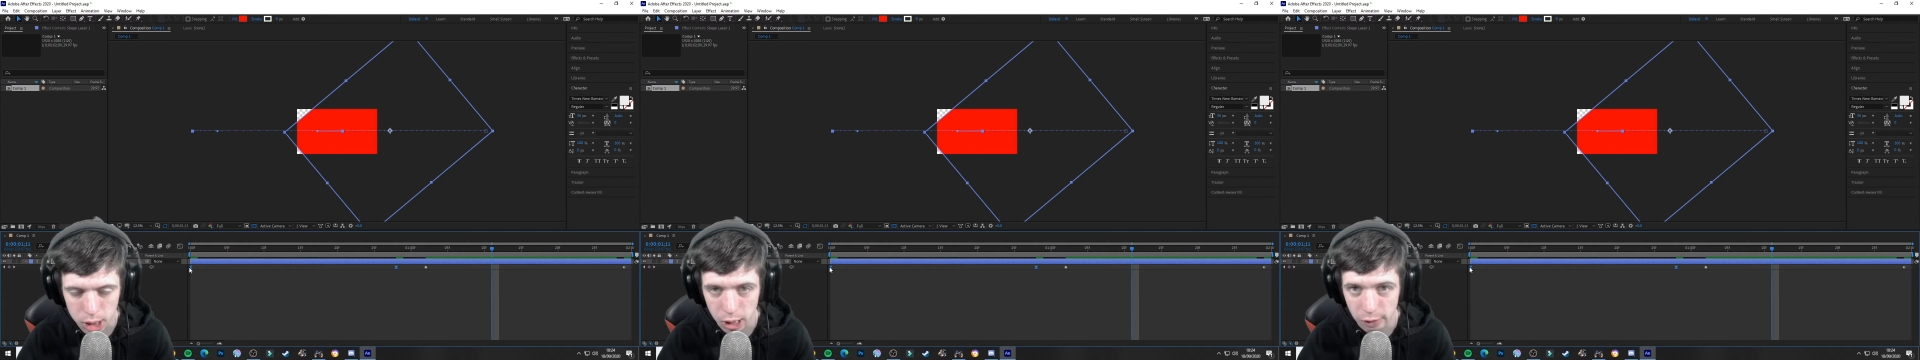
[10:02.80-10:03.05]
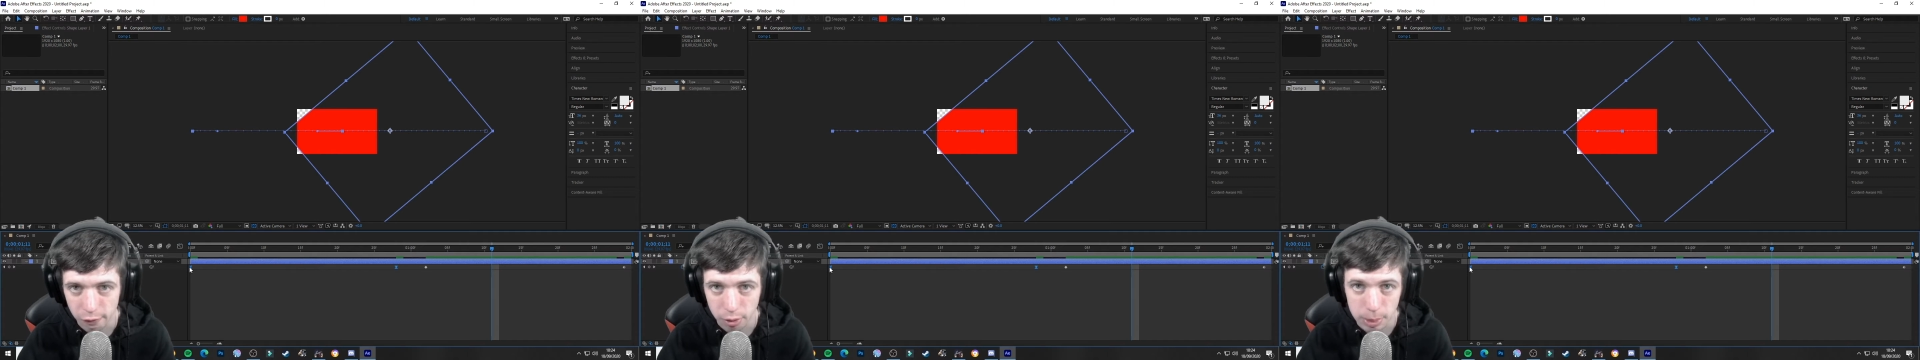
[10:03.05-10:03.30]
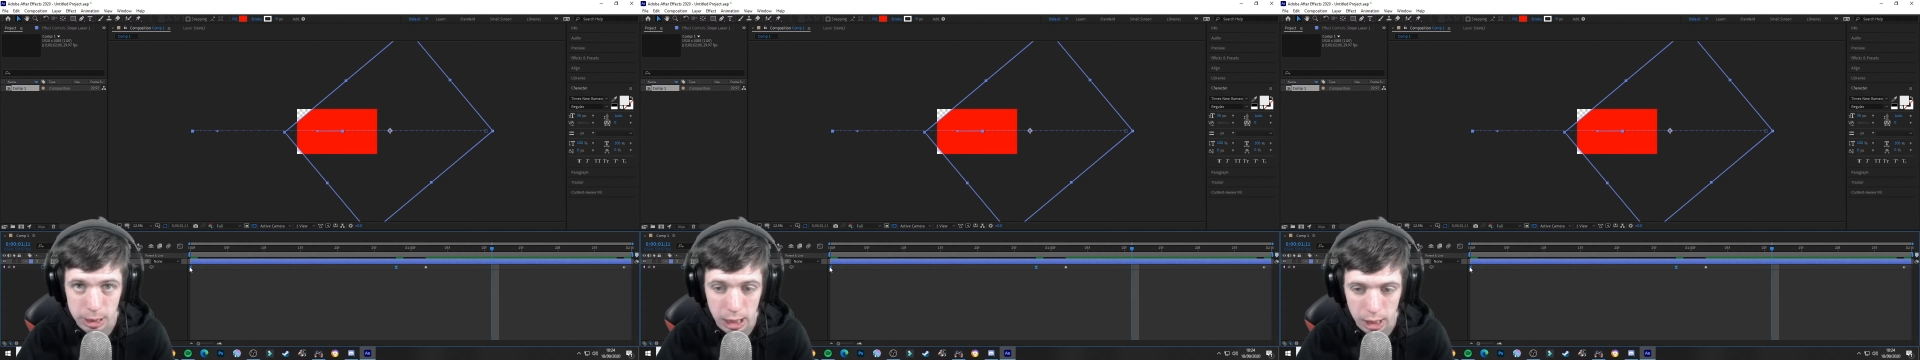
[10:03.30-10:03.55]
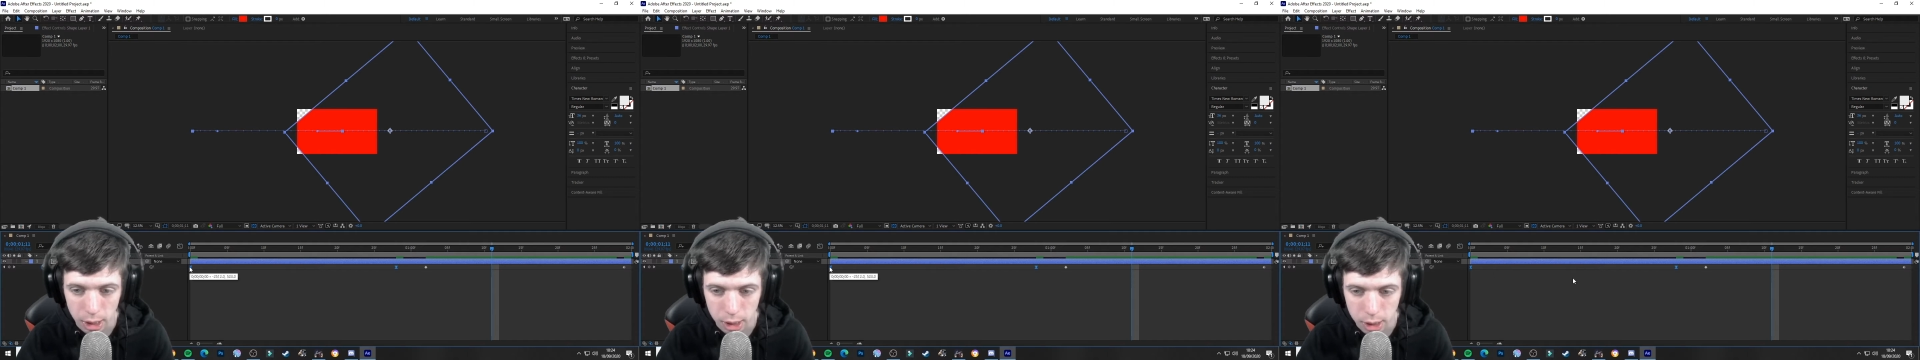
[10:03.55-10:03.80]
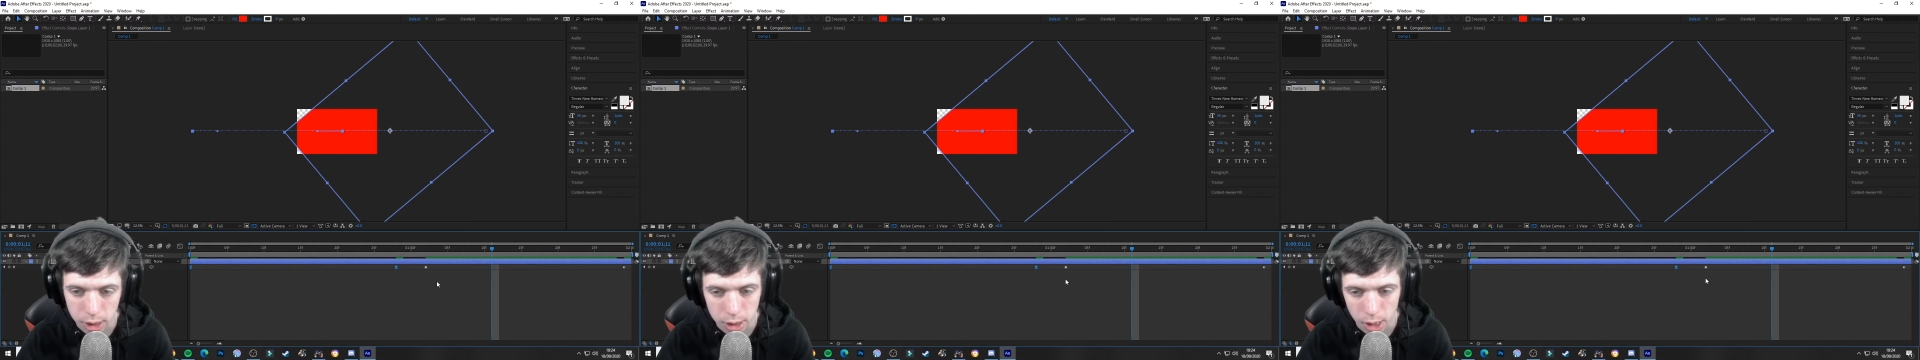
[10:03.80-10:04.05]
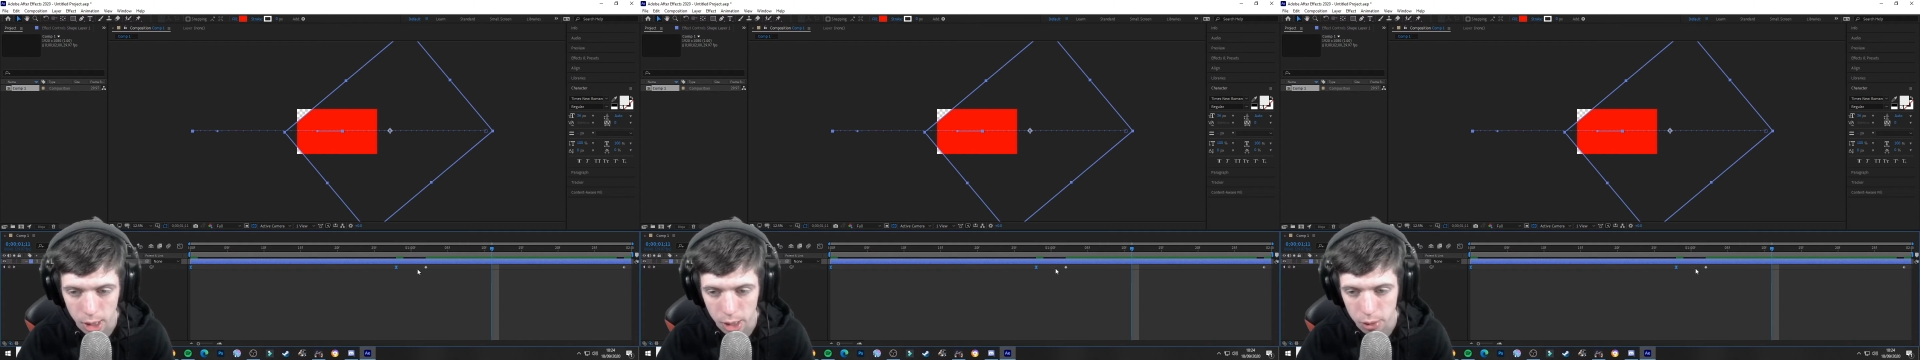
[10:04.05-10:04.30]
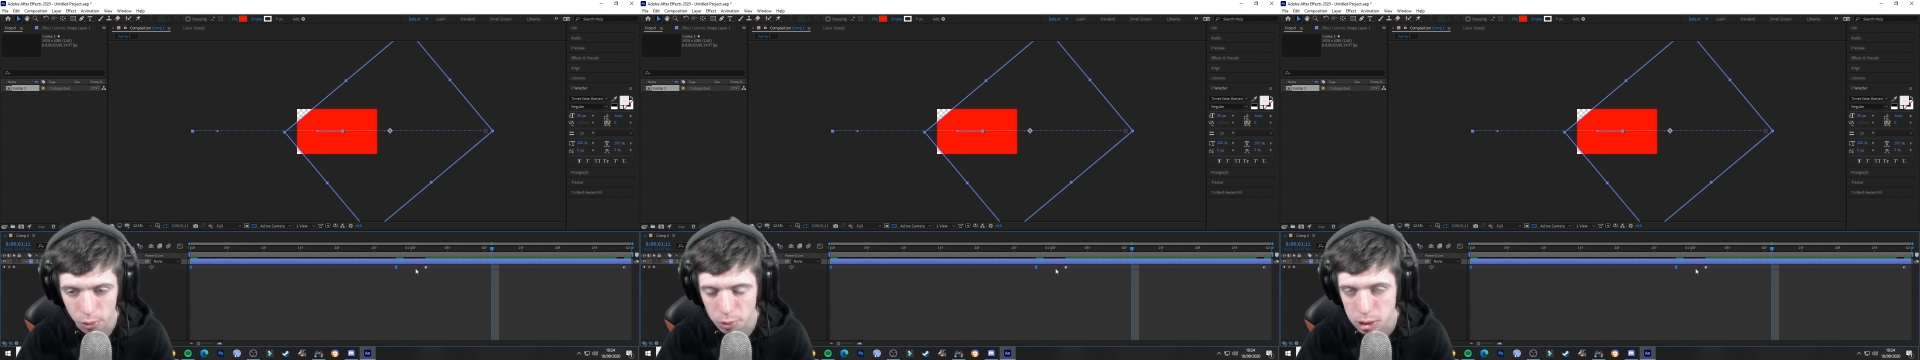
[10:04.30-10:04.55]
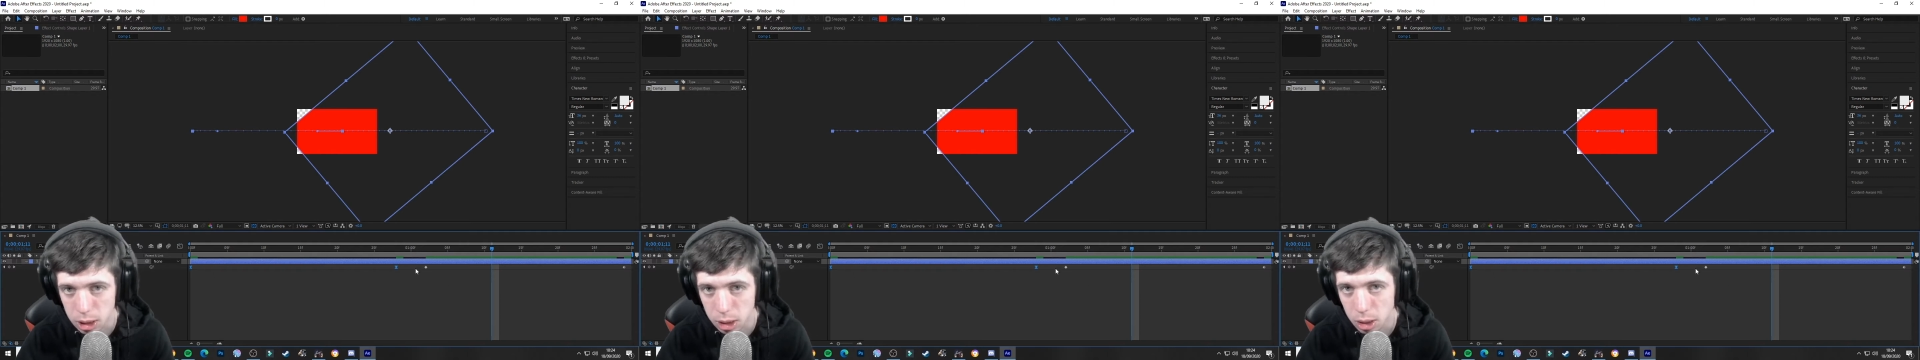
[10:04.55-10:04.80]
keyframe is highlighted, and
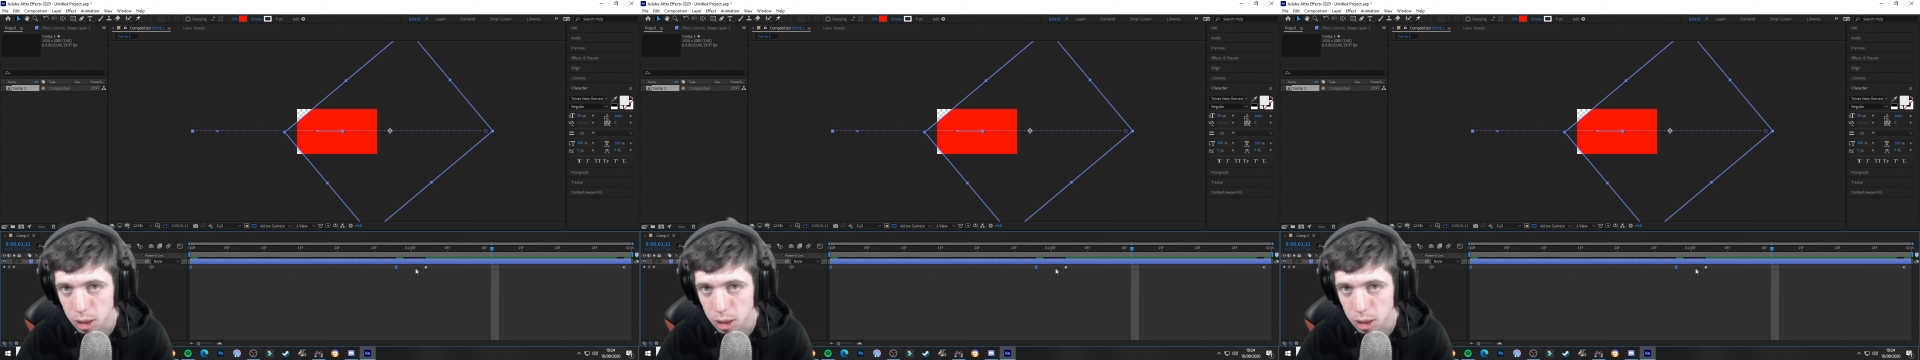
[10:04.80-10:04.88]
also